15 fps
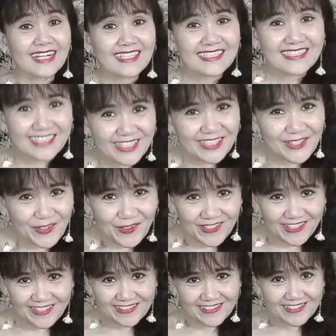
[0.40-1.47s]
Dear
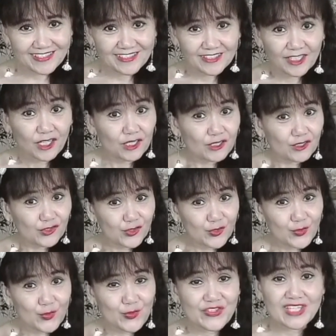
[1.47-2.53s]
audience,
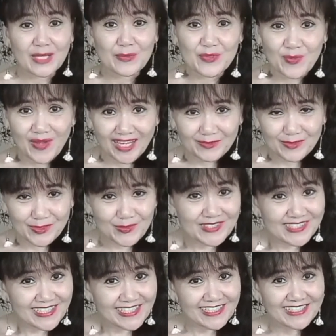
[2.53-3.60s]
do subscribe to
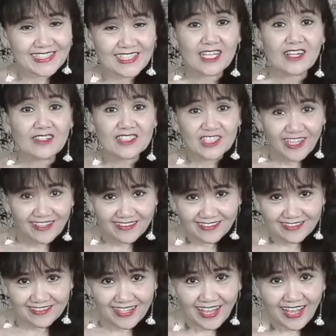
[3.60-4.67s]
this
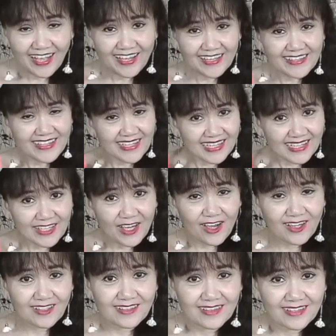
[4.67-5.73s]
channel and click
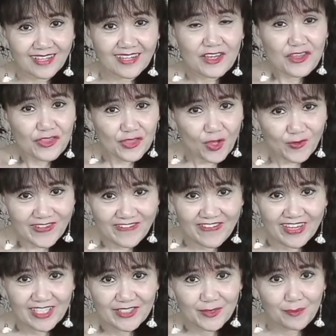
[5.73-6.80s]
on the
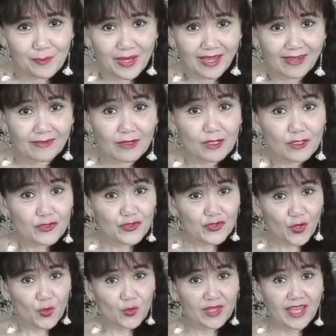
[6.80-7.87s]
notification bell
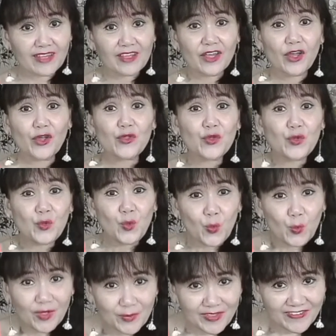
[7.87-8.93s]
so that you
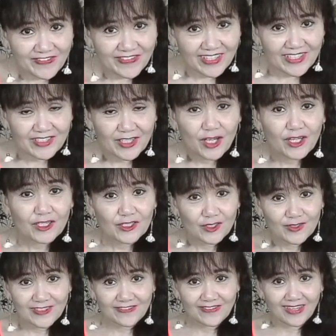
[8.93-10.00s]
will be first
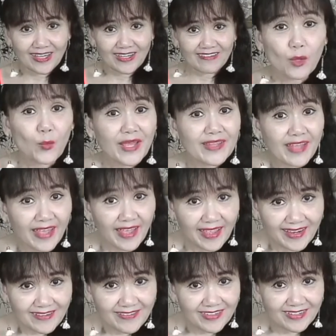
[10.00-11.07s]
notified
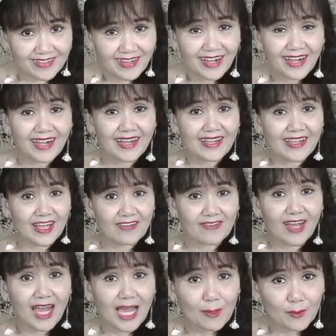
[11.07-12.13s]
whenever I have
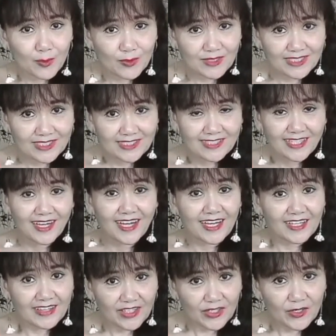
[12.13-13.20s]
uploaded a
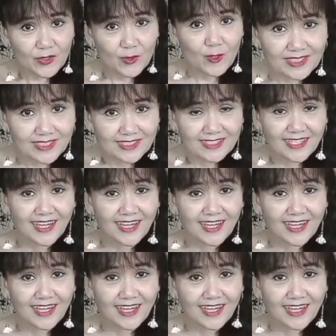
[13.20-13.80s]
new video.